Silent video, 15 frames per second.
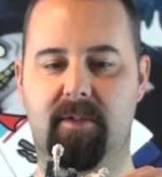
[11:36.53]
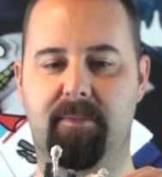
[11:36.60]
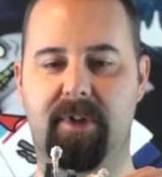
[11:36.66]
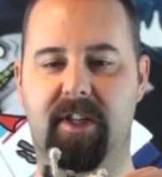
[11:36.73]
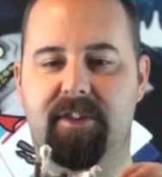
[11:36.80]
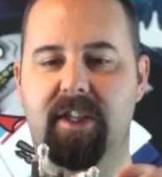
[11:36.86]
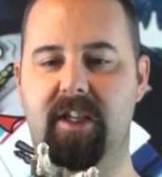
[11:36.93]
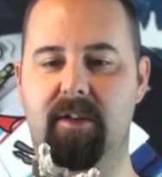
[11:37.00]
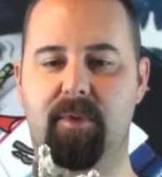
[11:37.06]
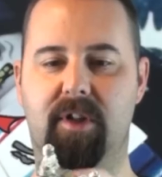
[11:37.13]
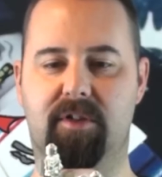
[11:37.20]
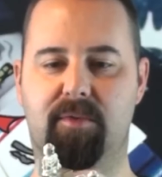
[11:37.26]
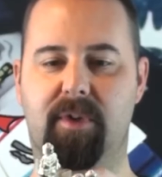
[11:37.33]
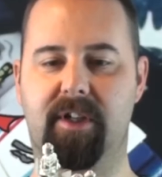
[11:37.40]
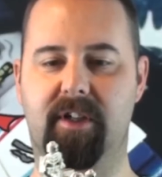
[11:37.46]
But I think it
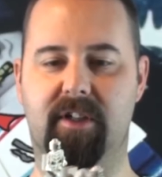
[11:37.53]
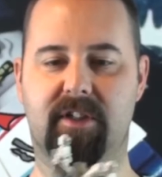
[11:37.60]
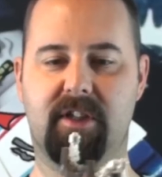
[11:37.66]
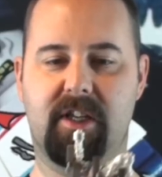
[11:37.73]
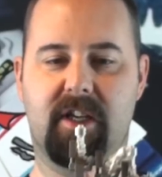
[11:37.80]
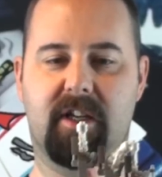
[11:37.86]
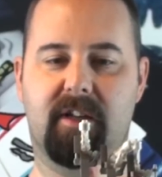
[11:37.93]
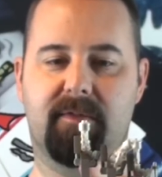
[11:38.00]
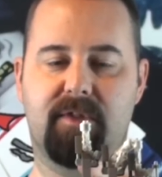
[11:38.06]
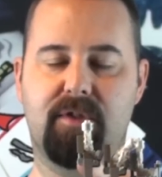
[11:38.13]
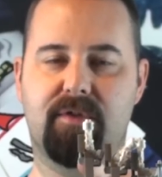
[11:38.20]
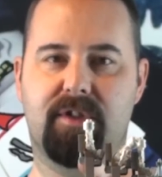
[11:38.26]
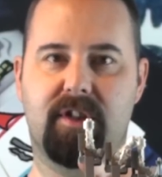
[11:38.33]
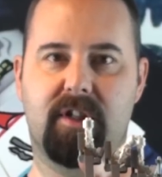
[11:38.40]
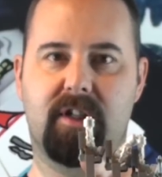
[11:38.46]
works quite nicely, and I've
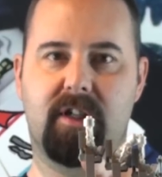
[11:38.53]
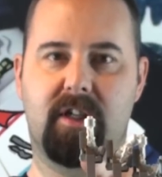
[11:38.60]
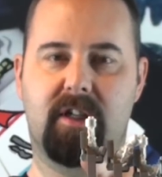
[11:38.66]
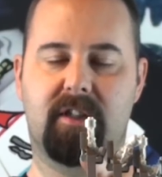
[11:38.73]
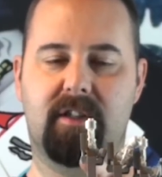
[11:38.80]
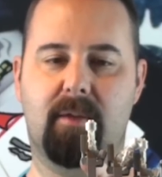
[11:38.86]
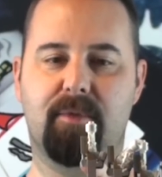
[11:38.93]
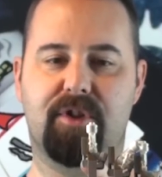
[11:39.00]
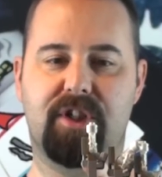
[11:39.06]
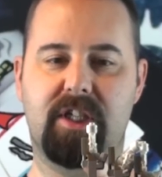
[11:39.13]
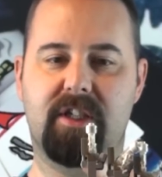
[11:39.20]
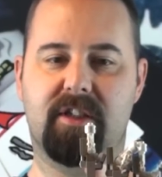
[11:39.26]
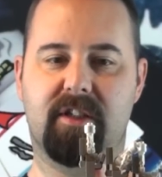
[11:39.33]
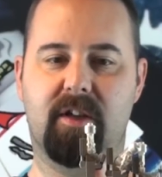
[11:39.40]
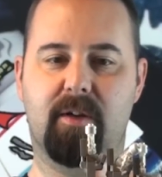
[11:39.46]
used a double
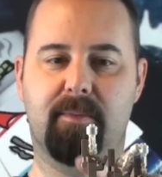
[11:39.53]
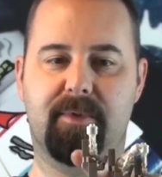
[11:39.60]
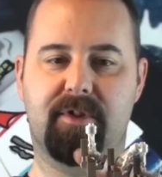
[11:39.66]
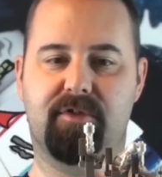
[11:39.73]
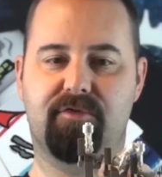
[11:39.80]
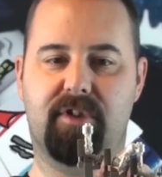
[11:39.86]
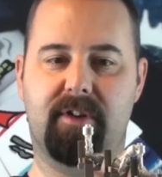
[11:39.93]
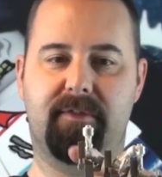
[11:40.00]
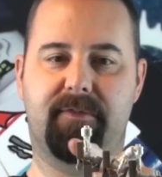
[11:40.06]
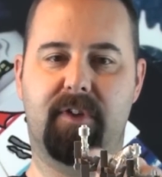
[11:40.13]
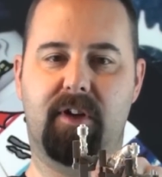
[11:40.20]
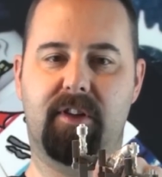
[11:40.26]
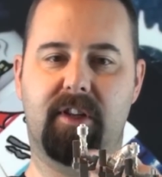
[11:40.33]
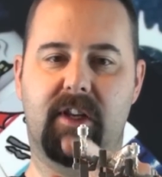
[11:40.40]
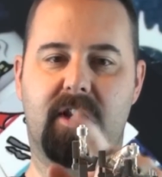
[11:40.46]
cheese slope to try and
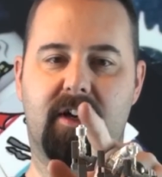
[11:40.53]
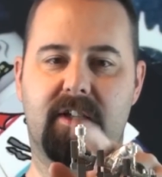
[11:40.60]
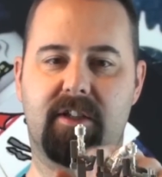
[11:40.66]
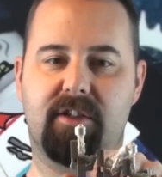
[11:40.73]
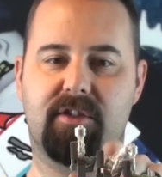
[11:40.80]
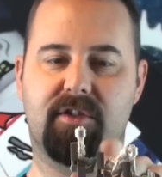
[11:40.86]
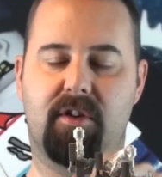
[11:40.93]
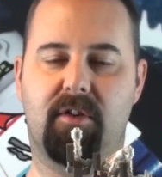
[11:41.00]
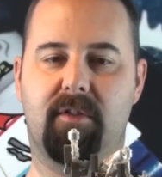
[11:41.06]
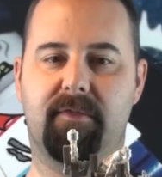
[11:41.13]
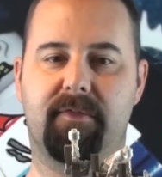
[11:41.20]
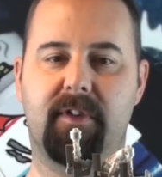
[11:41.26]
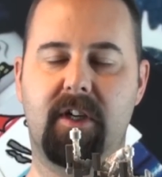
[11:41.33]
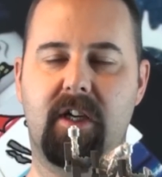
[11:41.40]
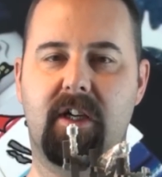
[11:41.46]
follow the lines of
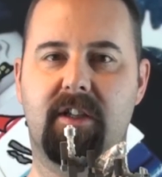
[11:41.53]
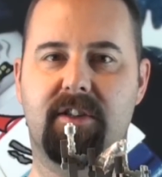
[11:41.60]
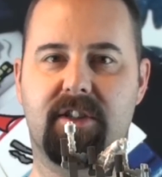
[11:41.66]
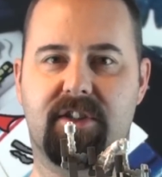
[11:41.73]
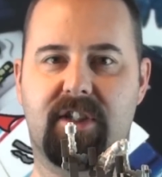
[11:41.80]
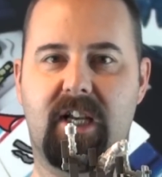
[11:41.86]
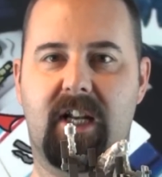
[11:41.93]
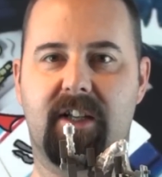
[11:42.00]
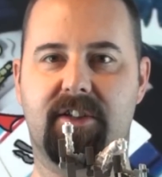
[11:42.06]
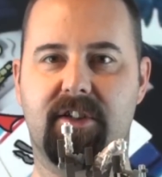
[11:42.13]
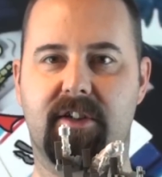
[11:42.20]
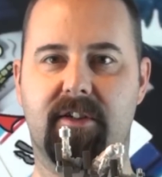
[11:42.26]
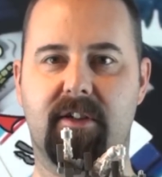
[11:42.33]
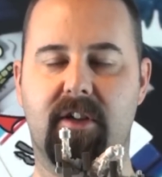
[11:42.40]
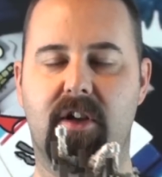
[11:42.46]
the
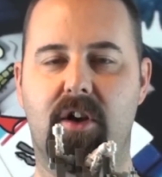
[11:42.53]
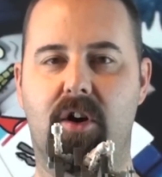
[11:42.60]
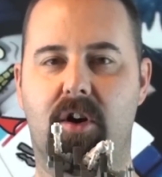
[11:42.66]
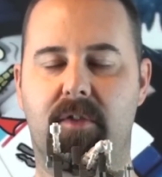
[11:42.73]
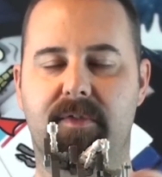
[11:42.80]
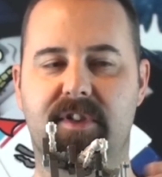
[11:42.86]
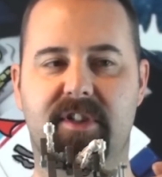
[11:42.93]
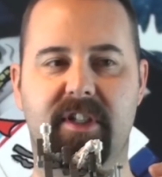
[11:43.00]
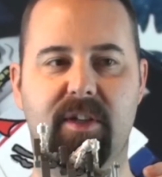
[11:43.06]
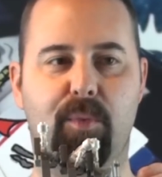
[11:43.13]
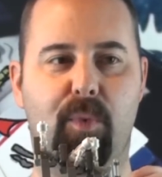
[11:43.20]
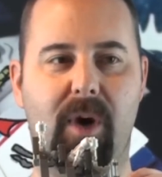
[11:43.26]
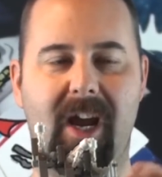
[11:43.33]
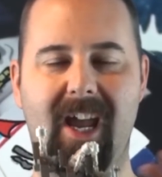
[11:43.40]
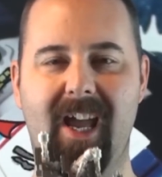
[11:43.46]
skeleton. Obviously
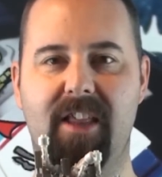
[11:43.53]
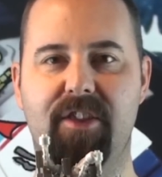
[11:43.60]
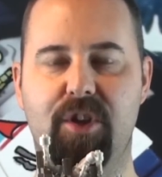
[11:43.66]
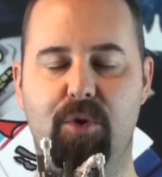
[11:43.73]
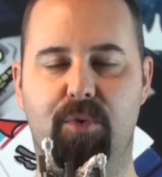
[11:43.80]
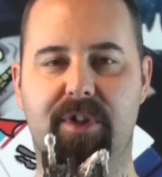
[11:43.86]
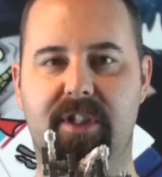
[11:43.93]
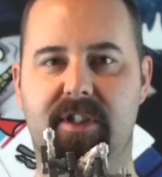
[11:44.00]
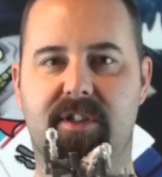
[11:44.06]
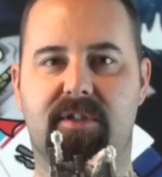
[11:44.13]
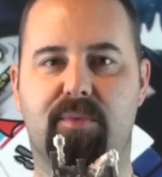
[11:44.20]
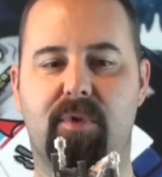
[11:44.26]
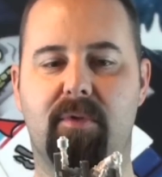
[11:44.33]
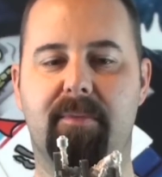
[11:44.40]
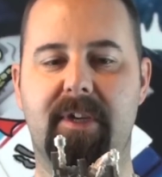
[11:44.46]
where the
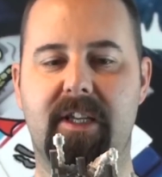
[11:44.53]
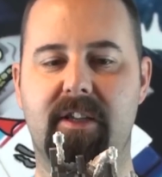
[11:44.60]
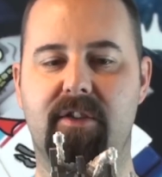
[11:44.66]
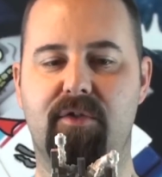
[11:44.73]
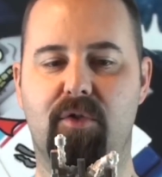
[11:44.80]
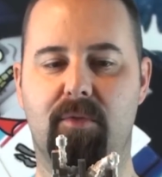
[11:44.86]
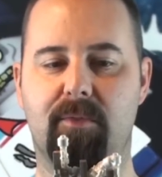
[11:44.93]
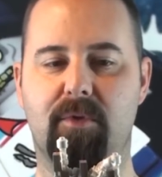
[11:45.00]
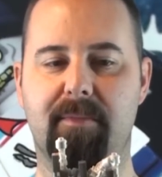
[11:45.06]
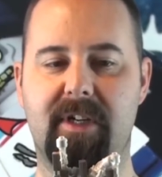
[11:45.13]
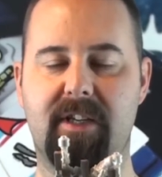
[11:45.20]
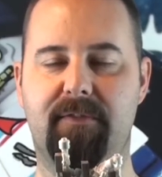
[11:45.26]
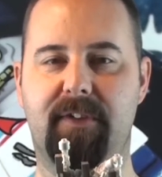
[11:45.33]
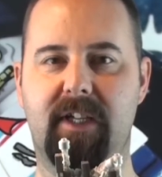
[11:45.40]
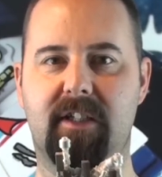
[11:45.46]
audience will be normal
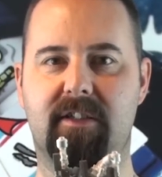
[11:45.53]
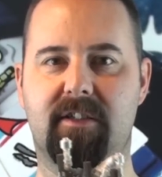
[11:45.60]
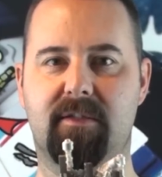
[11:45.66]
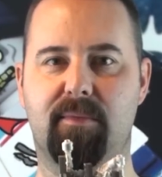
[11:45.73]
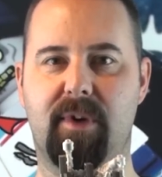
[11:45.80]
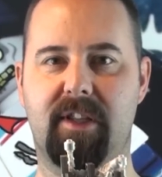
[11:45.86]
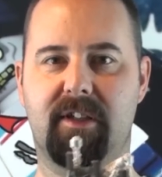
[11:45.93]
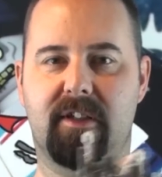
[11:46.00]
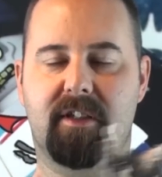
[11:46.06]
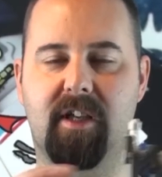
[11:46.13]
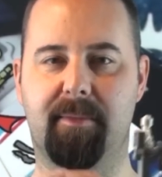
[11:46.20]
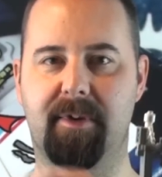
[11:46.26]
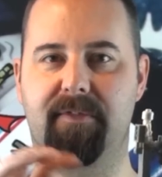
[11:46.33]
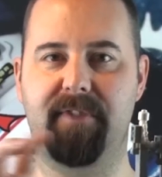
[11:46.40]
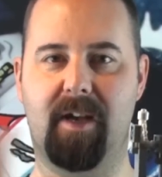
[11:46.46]
minifigs, where the
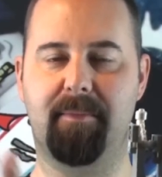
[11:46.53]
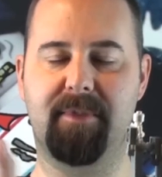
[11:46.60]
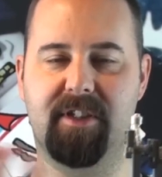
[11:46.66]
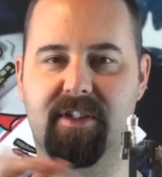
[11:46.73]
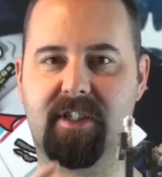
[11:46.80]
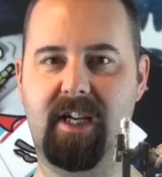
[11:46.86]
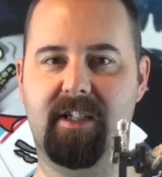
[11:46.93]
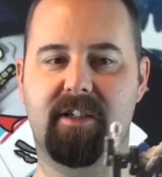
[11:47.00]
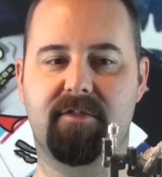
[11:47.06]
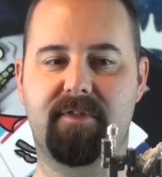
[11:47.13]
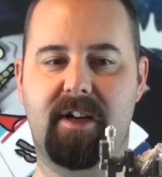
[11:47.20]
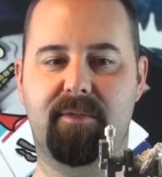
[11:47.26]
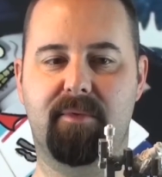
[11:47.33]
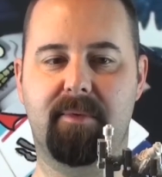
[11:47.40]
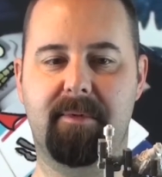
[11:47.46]
couple of families scattered
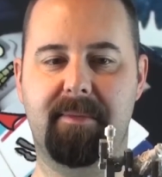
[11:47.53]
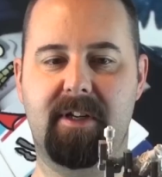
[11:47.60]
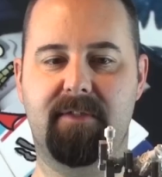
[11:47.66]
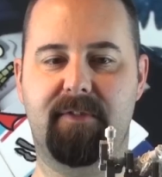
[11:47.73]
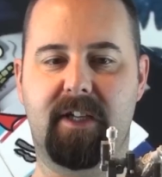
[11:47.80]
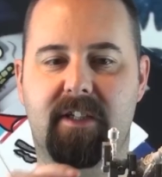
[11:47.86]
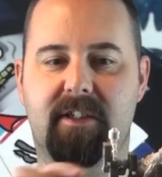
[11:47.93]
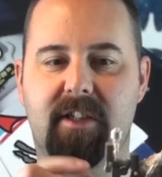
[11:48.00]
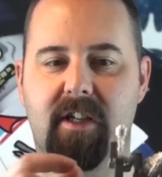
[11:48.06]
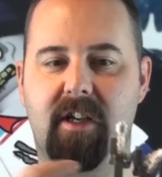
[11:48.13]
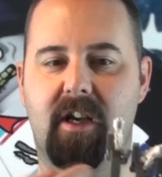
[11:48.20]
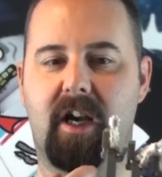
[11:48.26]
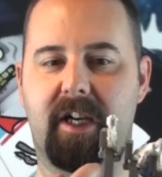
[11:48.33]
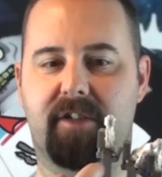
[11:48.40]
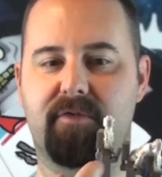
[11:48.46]
around will be minifigs,
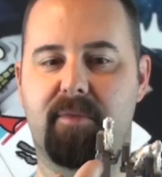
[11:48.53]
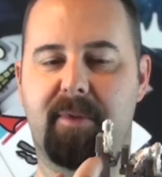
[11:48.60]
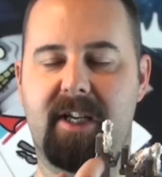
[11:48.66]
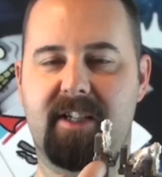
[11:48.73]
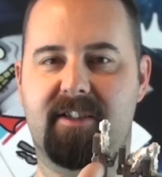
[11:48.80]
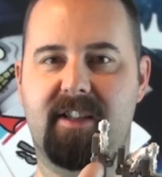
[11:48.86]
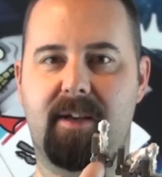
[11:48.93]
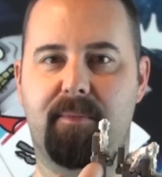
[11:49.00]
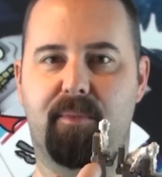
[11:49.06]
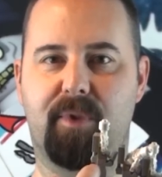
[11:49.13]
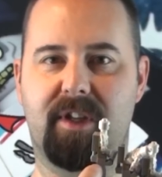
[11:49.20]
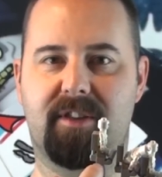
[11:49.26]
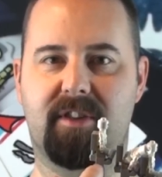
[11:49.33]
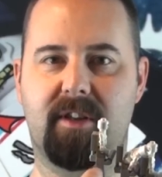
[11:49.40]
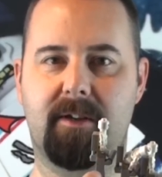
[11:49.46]
I can replace them with